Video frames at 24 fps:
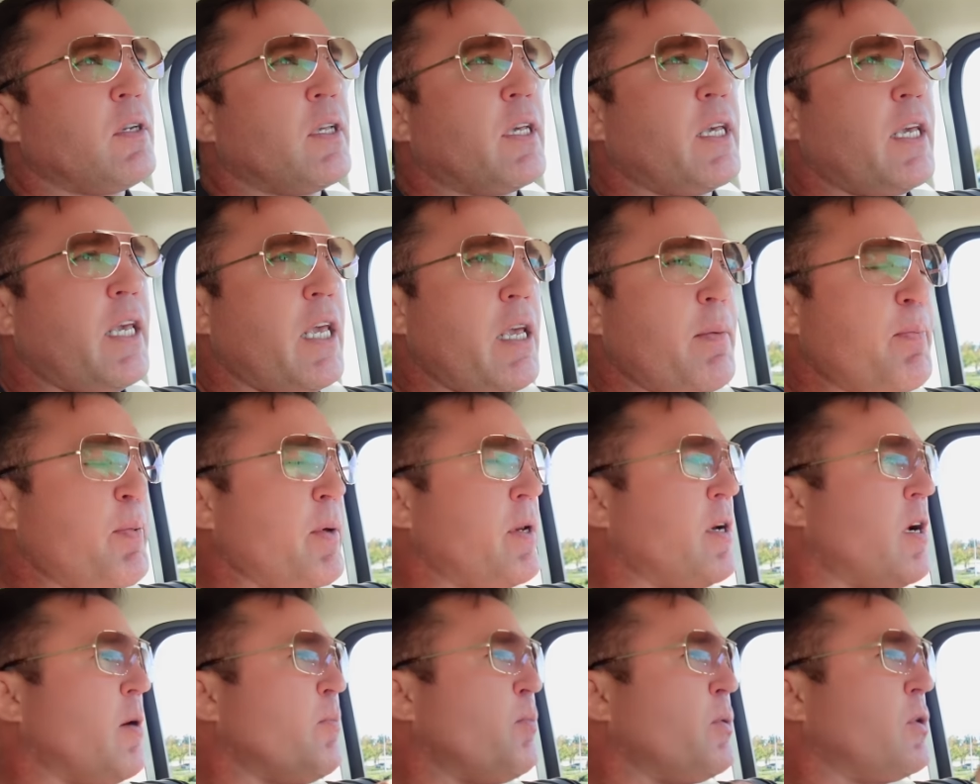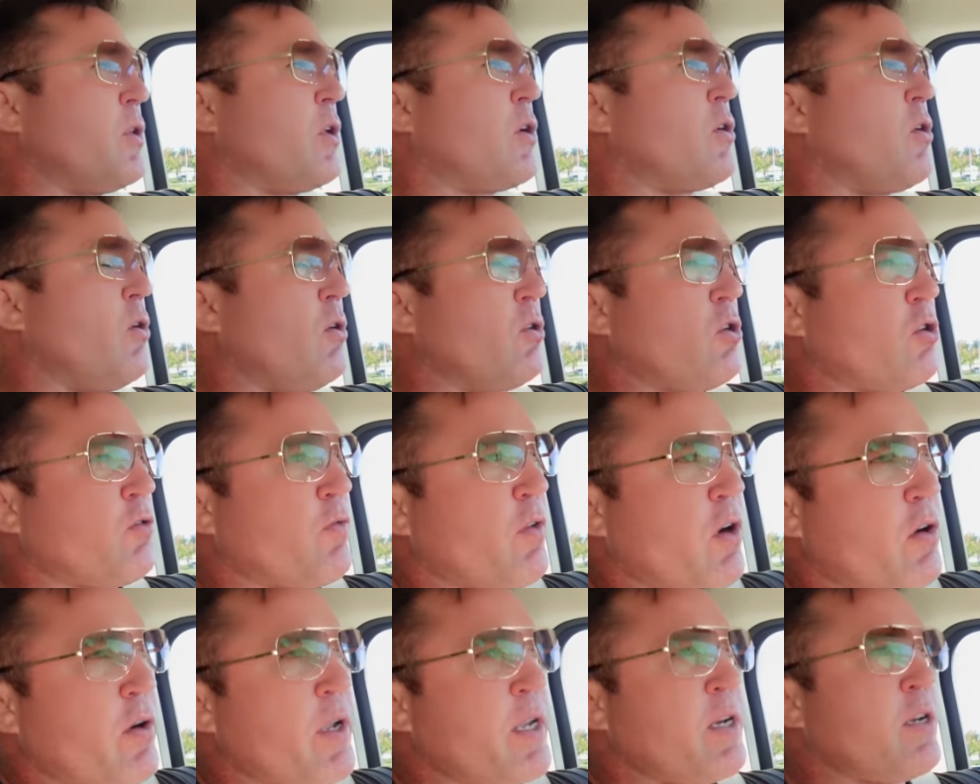keeping up with the culture of
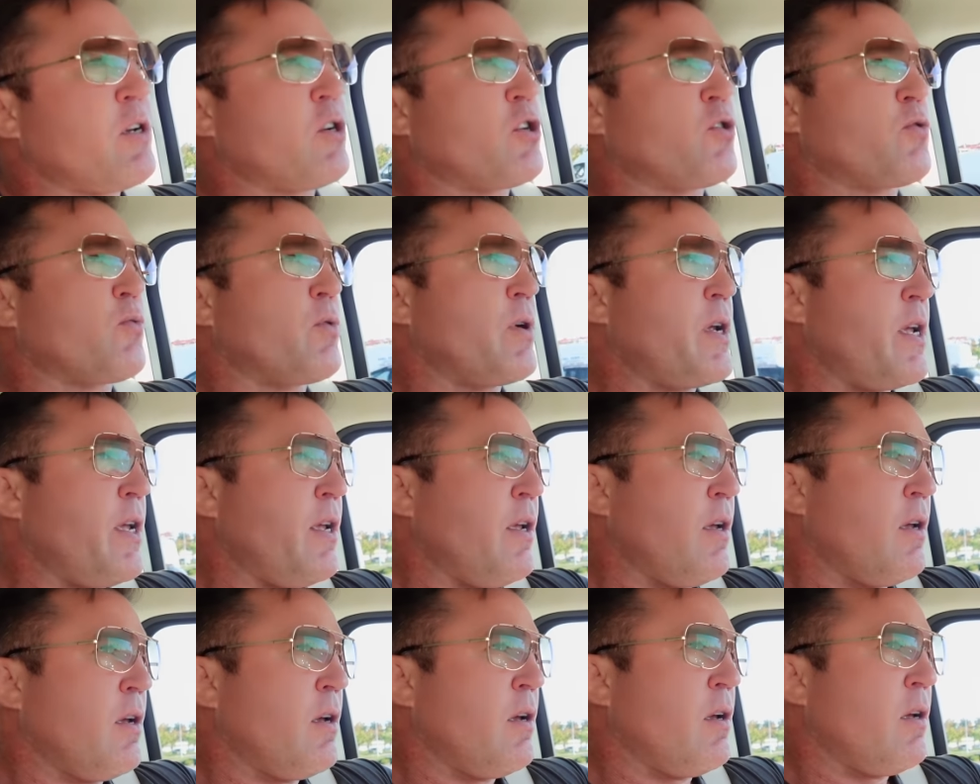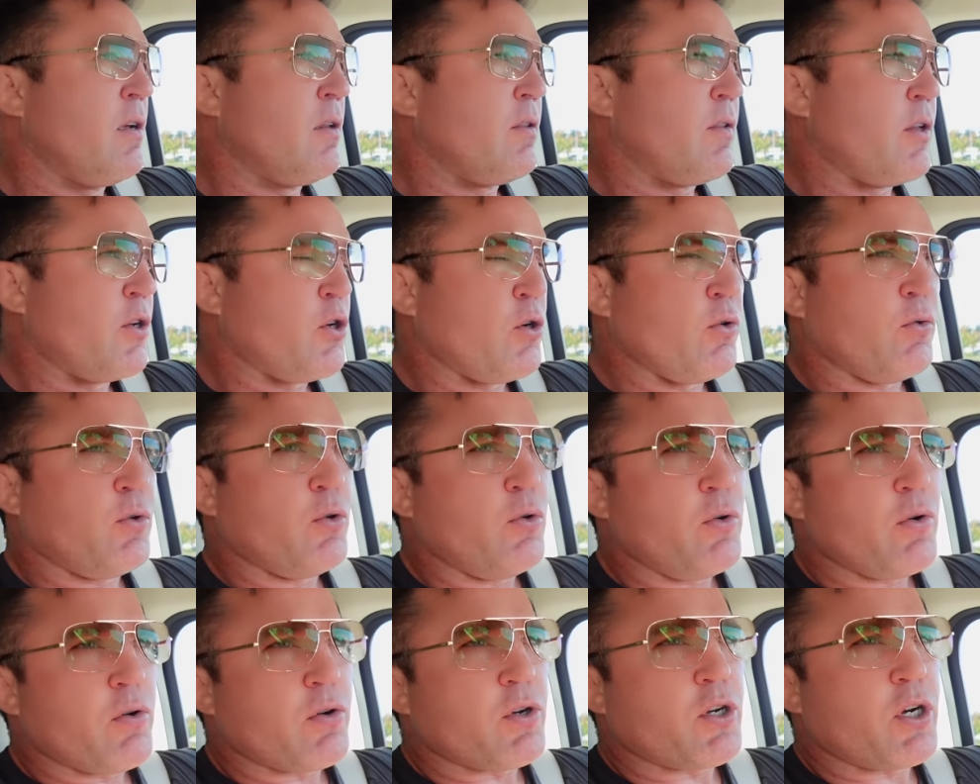our industry that you do
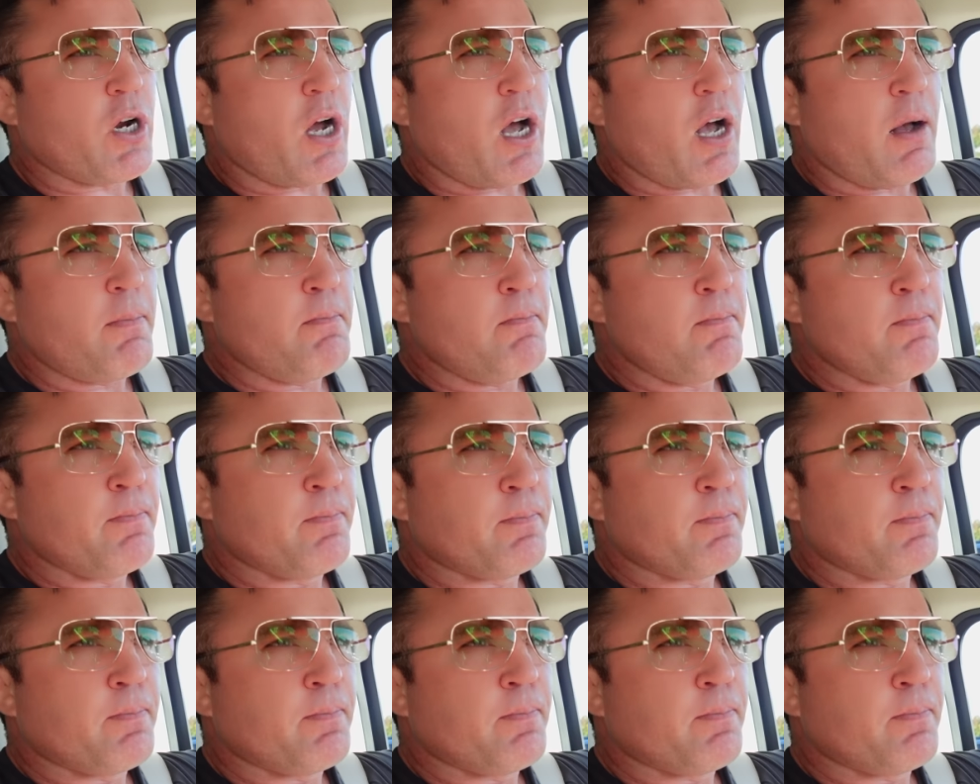your job,